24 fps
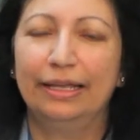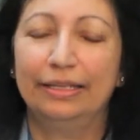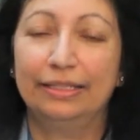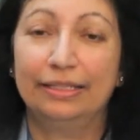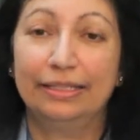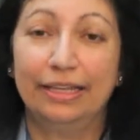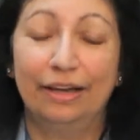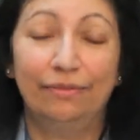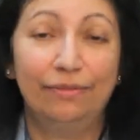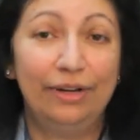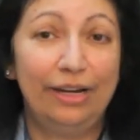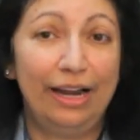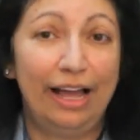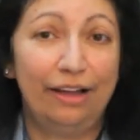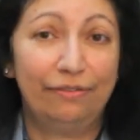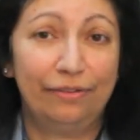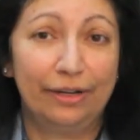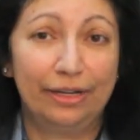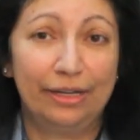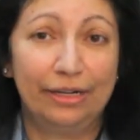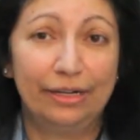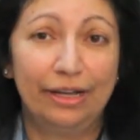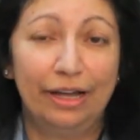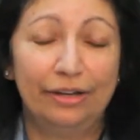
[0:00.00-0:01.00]
Several
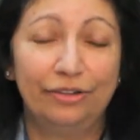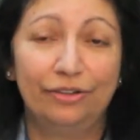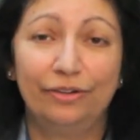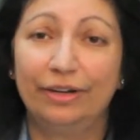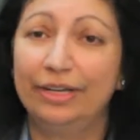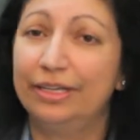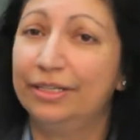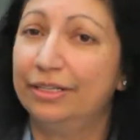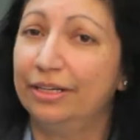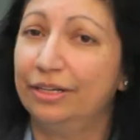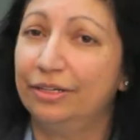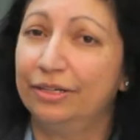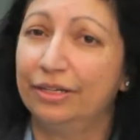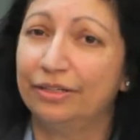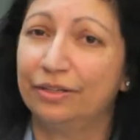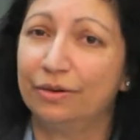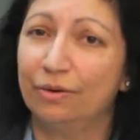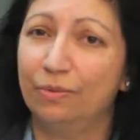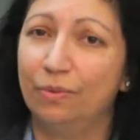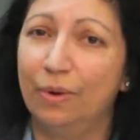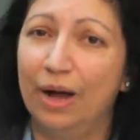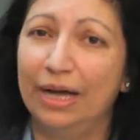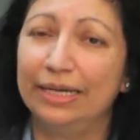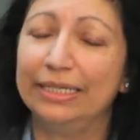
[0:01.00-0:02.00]
African countries such as
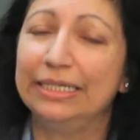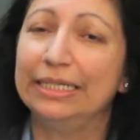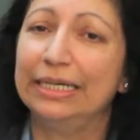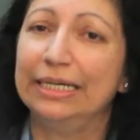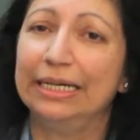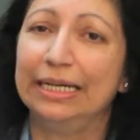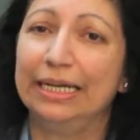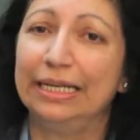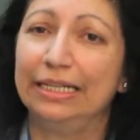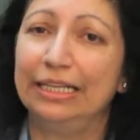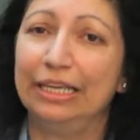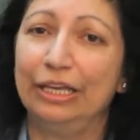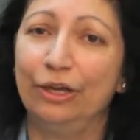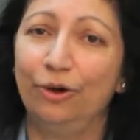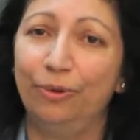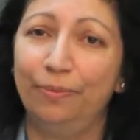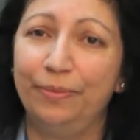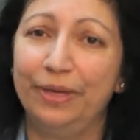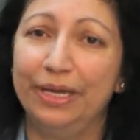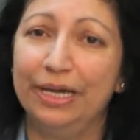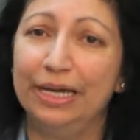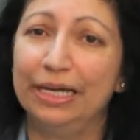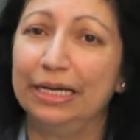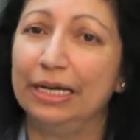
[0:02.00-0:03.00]
Rwanda,
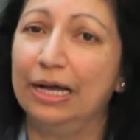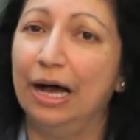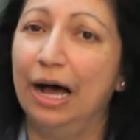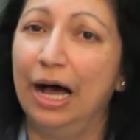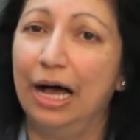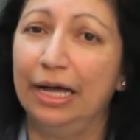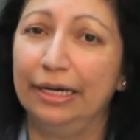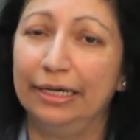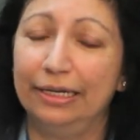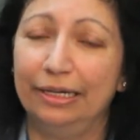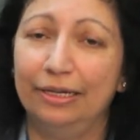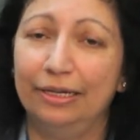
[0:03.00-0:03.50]
Ethiopia, Ghana,